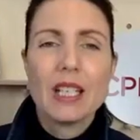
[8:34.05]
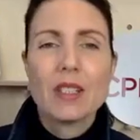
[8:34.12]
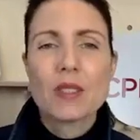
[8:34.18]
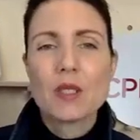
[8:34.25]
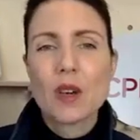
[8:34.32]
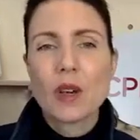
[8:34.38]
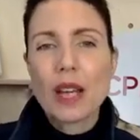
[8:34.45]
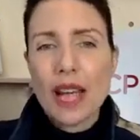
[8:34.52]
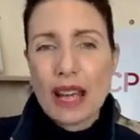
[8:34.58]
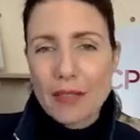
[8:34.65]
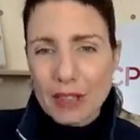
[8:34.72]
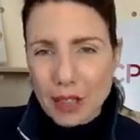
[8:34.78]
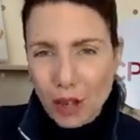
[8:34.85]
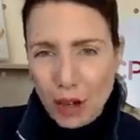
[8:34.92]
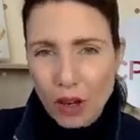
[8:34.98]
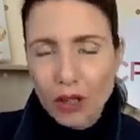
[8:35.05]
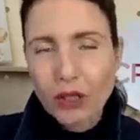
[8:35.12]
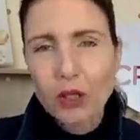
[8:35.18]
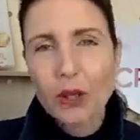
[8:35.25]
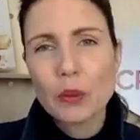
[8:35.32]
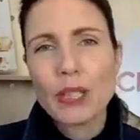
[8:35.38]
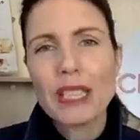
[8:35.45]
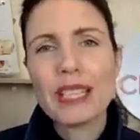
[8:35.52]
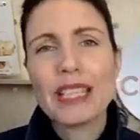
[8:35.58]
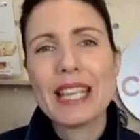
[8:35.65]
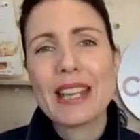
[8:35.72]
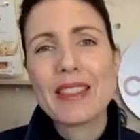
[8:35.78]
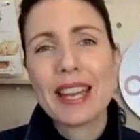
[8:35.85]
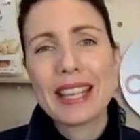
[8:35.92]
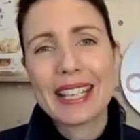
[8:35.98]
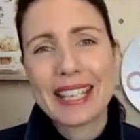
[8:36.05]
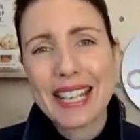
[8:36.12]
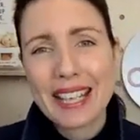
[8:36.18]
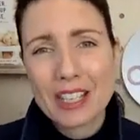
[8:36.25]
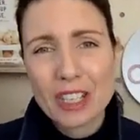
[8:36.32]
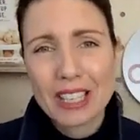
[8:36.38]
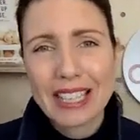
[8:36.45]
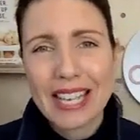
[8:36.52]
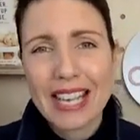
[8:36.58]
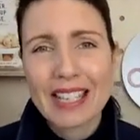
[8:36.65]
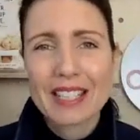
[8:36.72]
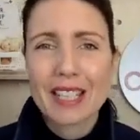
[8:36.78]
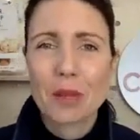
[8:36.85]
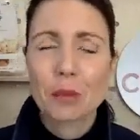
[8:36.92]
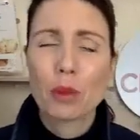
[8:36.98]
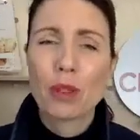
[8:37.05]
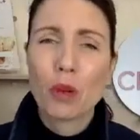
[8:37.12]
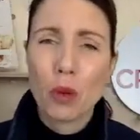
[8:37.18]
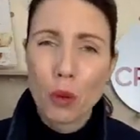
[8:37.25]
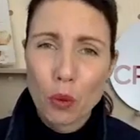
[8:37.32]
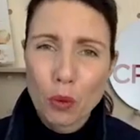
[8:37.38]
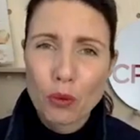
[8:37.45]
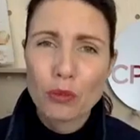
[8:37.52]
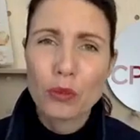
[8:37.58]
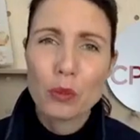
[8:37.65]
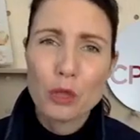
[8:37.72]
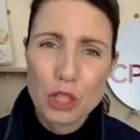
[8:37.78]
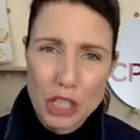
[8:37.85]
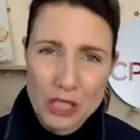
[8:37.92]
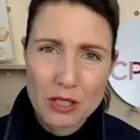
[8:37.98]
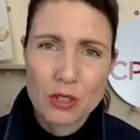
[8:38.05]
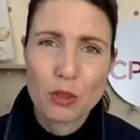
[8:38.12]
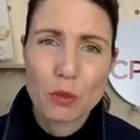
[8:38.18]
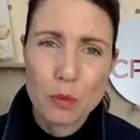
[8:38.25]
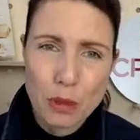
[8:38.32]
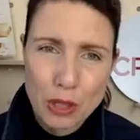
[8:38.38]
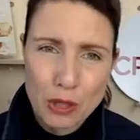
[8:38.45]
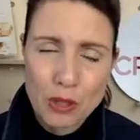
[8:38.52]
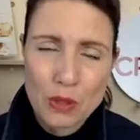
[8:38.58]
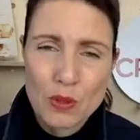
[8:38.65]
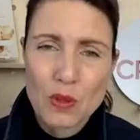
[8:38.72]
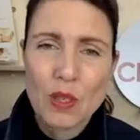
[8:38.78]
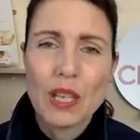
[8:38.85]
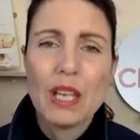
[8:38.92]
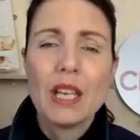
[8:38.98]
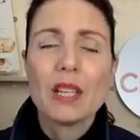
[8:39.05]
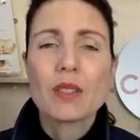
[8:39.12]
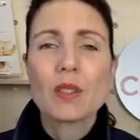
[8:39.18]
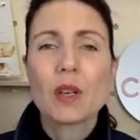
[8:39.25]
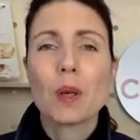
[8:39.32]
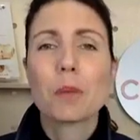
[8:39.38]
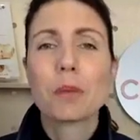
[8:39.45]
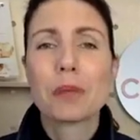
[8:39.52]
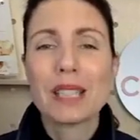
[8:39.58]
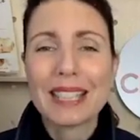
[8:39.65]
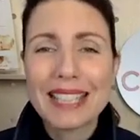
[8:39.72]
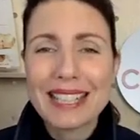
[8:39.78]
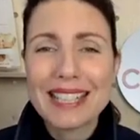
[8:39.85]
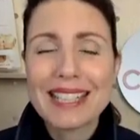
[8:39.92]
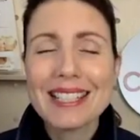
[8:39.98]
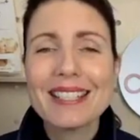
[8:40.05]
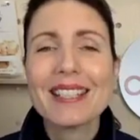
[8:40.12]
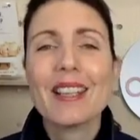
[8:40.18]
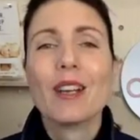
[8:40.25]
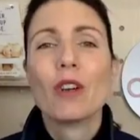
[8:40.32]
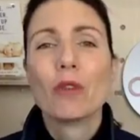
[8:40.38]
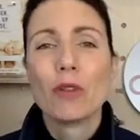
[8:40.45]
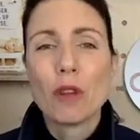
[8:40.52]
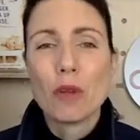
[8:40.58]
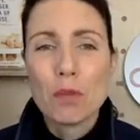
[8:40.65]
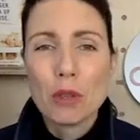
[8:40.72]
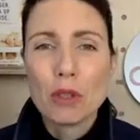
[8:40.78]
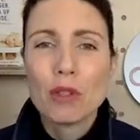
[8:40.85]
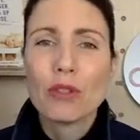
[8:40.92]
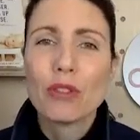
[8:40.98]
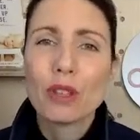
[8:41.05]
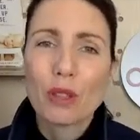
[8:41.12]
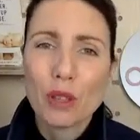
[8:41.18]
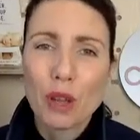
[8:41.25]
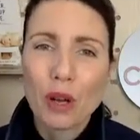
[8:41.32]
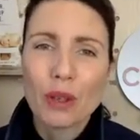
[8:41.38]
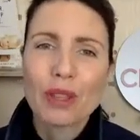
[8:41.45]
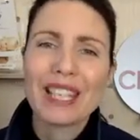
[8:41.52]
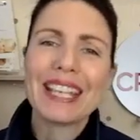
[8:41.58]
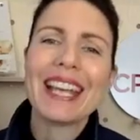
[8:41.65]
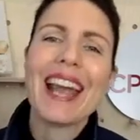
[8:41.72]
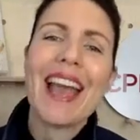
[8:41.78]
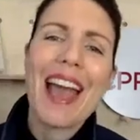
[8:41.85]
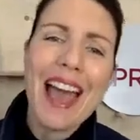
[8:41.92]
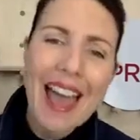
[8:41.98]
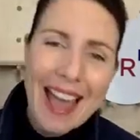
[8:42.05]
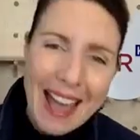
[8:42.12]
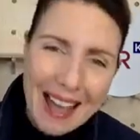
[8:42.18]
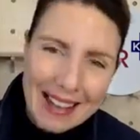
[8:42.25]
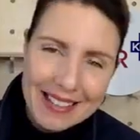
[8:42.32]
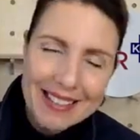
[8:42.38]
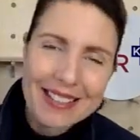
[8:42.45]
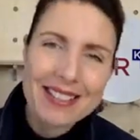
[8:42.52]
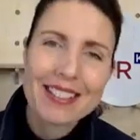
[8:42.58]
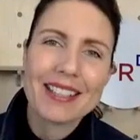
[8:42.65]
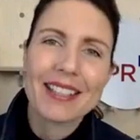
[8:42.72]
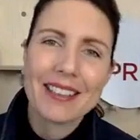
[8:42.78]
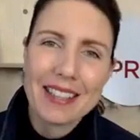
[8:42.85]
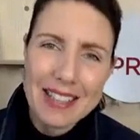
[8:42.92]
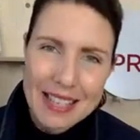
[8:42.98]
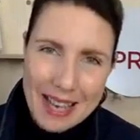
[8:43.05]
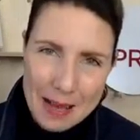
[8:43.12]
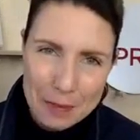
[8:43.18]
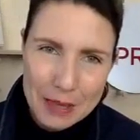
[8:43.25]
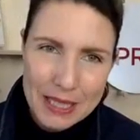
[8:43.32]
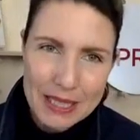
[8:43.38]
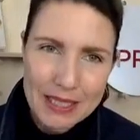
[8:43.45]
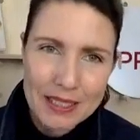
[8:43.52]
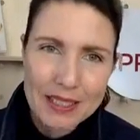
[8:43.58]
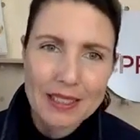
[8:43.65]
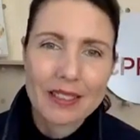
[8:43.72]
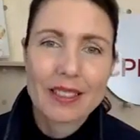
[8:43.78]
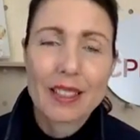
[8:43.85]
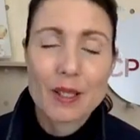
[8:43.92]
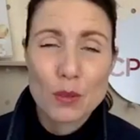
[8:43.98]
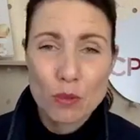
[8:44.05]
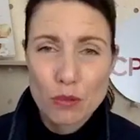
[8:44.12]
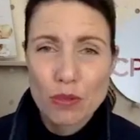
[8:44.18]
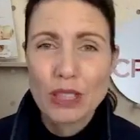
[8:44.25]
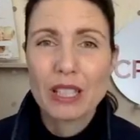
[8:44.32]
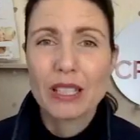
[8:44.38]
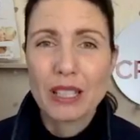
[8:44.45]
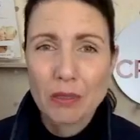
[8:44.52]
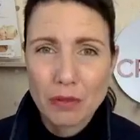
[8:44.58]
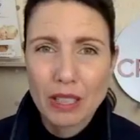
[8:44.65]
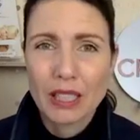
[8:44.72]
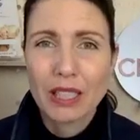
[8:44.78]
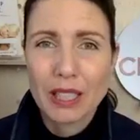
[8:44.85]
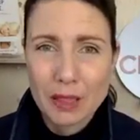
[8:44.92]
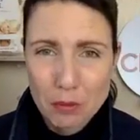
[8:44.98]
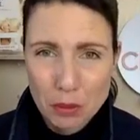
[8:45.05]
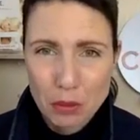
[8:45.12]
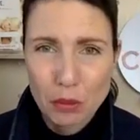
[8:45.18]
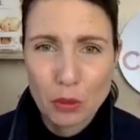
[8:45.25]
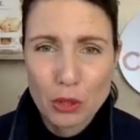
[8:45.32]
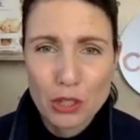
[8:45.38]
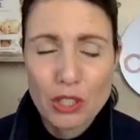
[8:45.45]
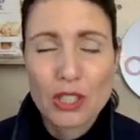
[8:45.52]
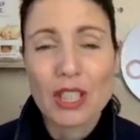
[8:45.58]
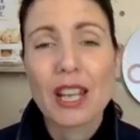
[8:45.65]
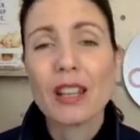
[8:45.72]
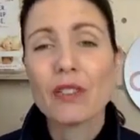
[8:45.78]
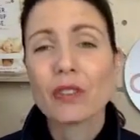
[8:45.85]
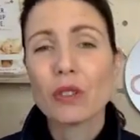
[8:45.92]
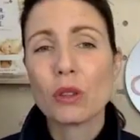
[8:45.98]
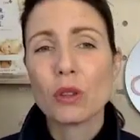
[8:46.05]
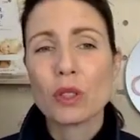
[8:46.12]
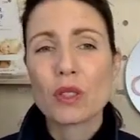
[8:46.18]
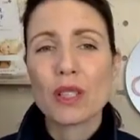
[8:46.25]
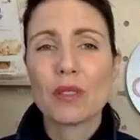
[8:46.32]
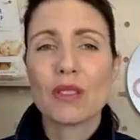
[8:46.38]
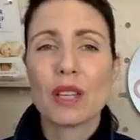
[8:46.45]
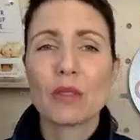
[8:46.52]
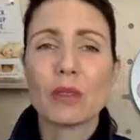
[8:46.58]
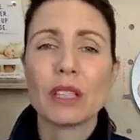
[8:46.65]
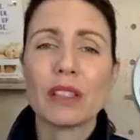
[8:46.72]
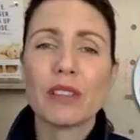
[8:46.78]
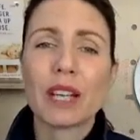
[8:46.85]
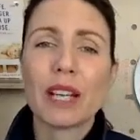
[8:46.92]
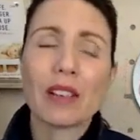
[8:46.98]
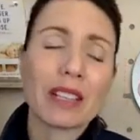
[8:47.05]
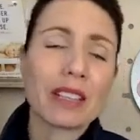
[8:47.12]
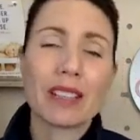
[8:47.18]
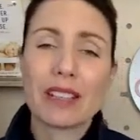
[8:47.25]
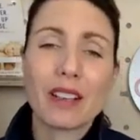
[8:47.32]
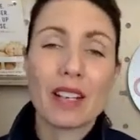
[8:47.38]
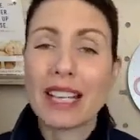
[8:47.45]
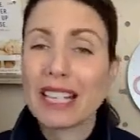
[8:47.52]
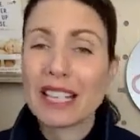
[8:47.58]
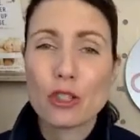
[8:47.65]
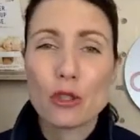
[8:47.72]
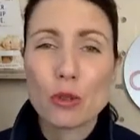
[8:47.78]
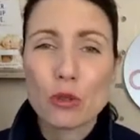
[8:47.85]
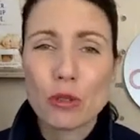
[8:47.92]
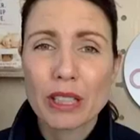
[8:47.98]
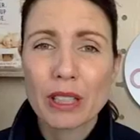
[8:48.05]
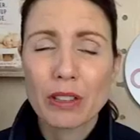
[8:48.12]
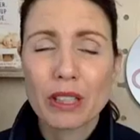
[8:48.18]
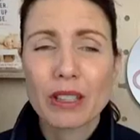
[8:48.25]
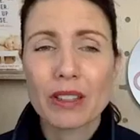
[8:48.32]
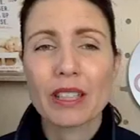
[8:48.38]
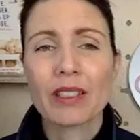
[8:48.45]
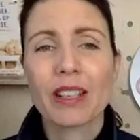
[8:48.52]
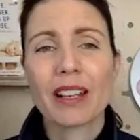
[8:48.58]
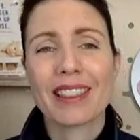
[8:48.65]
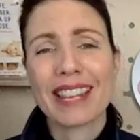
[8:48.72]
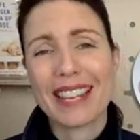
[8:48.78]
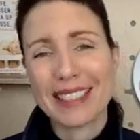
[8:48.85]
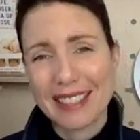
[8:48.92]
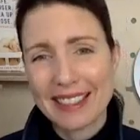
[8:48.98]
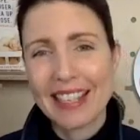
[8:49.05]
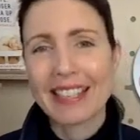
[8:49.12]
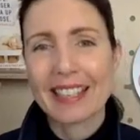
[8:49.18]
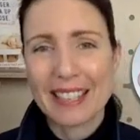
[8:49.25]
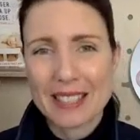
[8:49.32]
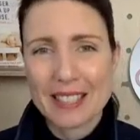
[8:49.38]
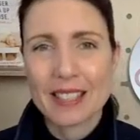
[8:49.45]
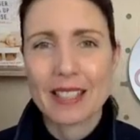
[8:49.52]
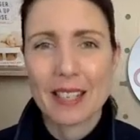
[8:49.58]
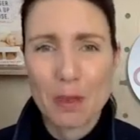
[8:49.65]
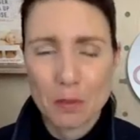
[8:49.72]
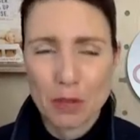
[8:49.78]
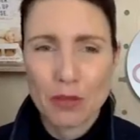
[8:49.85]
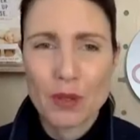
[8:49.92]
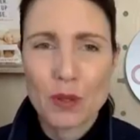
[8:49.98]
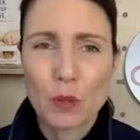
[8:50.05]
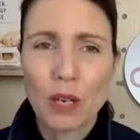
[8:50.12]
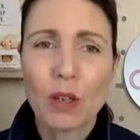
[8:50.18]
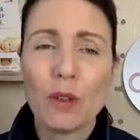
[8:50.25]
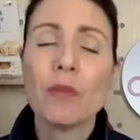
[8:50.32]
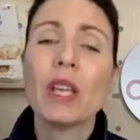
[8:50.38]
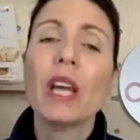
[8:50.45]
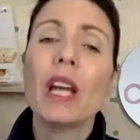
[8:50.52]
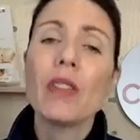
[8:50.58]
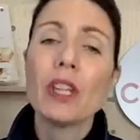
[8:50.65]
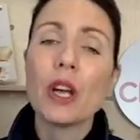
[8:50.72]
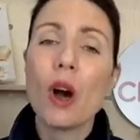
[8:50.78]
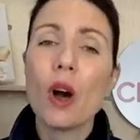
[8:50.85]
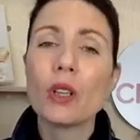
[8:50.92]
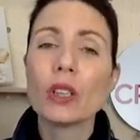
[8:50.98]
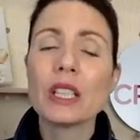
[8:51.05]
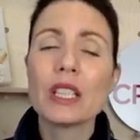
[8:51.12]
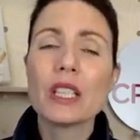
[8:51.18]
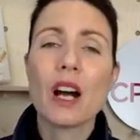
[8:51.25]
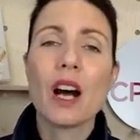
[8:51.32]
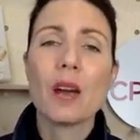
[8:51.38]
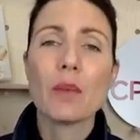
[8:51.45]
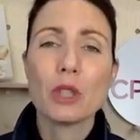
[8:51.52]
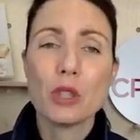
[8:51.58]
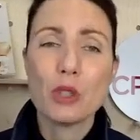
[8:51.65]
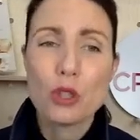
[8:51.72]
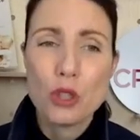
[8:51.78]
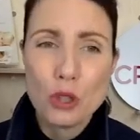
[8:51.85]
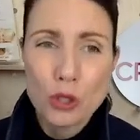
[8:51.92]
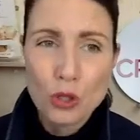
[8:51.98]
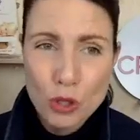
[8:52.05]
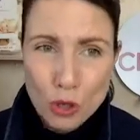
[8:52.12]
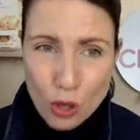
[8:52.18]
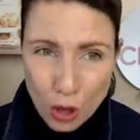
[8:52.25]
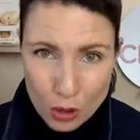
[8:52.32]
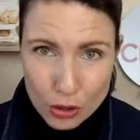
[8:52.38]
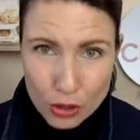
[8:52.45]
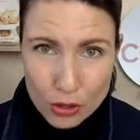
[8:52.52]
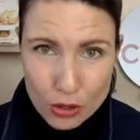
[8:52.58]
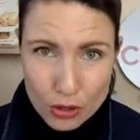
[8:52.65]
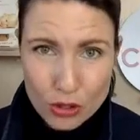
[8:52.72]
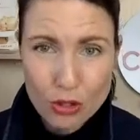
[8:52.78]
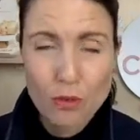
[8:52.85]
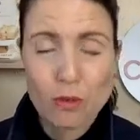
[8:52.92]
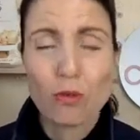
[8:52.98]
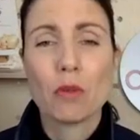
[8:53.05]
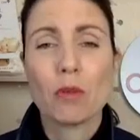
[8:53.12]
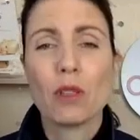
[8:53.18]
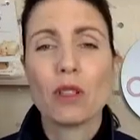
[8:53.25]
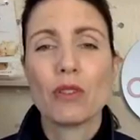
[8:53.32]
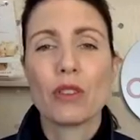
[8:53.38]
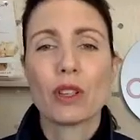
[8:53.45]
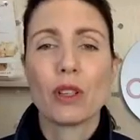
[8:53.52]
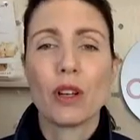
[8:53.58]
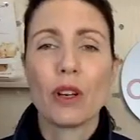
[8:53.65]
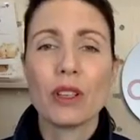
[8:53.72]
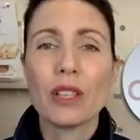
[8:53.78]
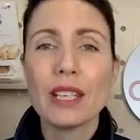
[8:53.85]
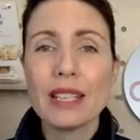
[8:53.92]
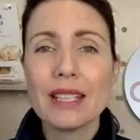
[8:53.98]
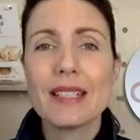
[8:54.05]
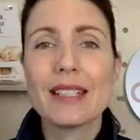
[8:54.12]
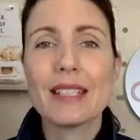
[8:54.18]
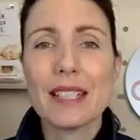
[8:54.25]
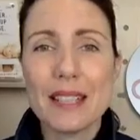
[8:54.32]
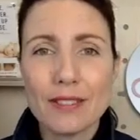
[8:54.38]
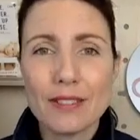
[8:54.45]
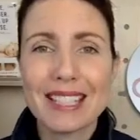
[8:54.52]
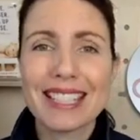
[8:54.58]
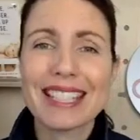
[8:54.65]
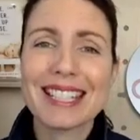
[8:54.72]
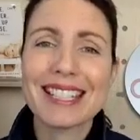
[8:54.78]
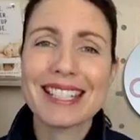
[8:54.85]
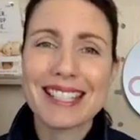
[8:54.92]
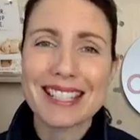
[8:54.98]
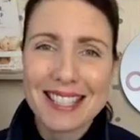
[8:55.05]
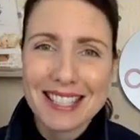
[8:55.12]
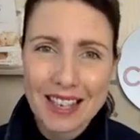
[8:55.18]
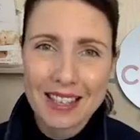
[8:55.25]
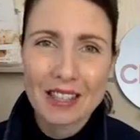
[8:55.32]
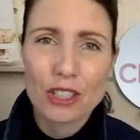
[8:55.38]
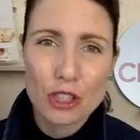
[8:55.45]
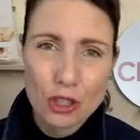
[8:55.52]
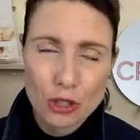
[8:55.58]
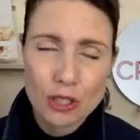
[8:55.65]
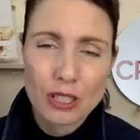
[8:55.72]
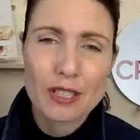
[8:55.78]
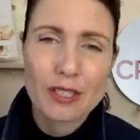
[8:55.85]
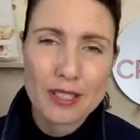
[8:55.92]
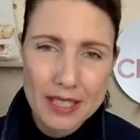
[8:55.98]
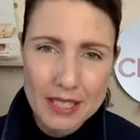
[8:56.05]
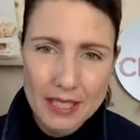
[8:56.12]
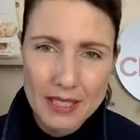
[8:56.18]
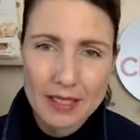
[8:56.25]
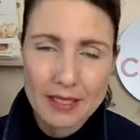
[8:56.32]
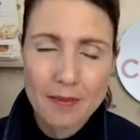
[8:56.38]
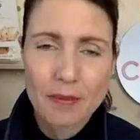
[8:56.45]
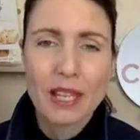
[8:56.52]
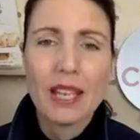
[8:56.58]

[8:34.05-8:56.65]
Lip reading: So having a hot liquid in there, they can actually end up with awful genital burns. So please remove the clothing and the nappy. That's really, really important. And of course, if they're wearing any jewelry or anything like that, then that needs to come off as well. The only time you do not remove the clothing is if it is stuck to the skin.